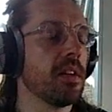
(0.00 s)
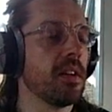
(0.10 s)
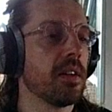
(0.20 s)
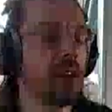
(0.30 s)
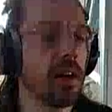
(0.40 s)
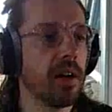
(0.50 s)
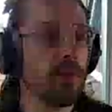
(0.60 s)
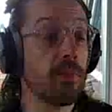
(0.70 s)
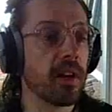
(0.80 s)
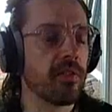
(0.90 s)
or
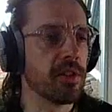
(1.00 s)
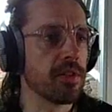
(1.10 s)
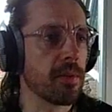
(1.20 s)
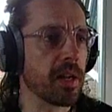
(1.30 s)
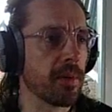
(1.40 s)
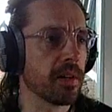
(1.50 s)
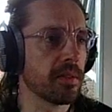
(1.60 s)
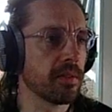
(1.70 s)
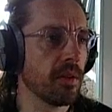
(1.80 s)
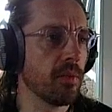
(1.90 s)
minor issues, I beg your
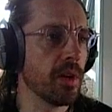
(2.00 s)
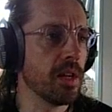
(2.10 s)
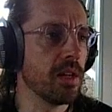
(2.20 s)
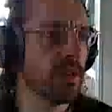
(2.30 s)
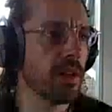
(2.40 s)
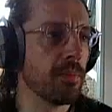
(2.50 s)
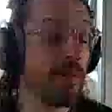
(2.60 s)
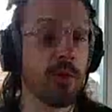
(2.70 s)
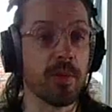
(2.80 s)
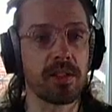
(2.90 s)
pardon, with
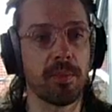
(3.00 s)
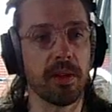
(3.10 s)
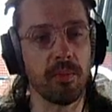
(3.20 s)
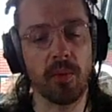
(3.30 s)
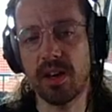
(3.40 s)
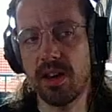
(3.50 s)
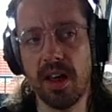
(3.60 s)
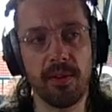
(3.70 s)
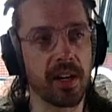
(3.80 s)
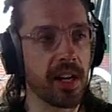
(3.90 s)
performance. But we're never
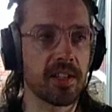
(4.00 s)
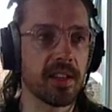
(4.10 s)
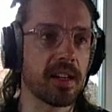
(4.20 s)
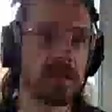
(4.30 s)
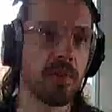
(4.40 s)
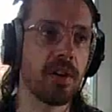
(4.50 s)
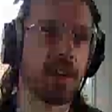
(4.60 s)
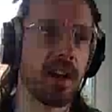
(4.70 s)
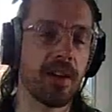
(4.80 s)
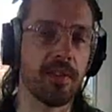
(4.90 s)
going to get to that because we're only going to
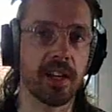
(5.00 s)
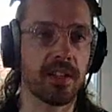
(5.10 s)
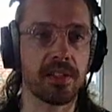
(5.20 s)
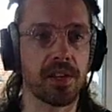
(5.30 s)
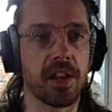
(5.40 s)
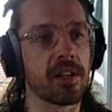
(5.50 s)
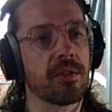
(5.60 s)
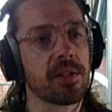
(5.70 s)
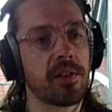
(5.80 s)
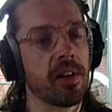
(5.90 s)
have like a dozen things on
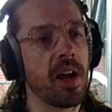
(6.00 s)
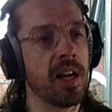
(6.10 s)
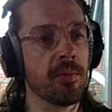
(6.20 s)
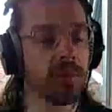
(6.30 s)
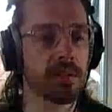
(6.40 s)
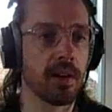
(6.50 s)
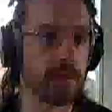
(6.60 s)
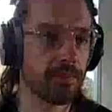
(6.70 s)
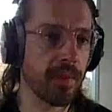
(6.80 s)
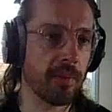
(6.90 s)
screen at any one time,
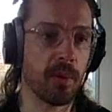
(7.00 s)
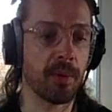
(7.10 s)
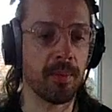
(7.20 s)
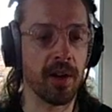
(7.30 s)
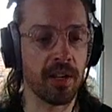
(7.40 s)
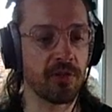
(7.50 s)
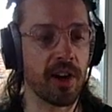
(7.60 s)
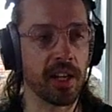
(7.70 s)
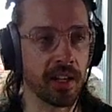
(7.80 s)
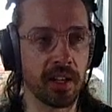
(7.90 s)
and probably be only
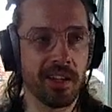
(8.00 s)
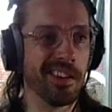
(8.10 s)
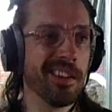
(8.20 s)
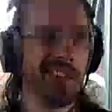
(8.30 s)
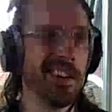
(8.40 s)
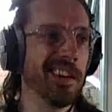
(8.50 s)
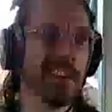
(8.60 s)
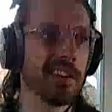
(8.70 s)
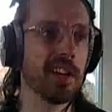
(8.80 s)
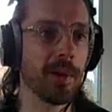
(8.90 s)
tracking, I don't know, a
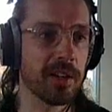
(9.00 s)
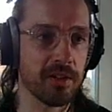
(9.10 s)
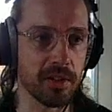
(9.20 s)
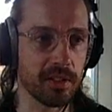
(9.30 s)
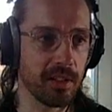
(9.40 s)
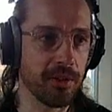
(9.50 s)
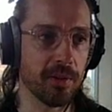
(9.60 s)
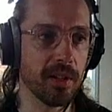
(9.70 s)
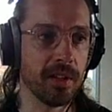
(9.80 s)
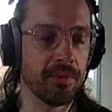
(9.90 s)
couple of hundred if you
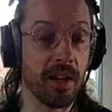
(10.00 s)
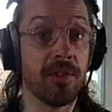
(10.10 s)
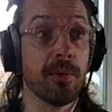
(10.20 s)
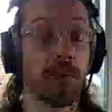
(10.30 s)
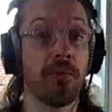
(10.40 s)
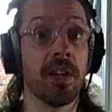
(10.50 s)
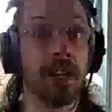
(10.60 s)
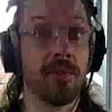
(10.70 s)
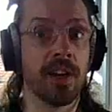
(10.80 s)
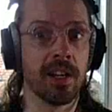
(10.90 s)
were really,
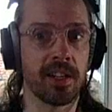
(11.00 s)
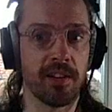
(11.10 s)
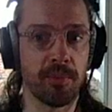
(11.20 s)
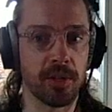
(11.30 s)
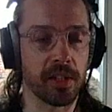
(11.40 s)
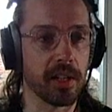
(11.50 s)
really kind of pushing it.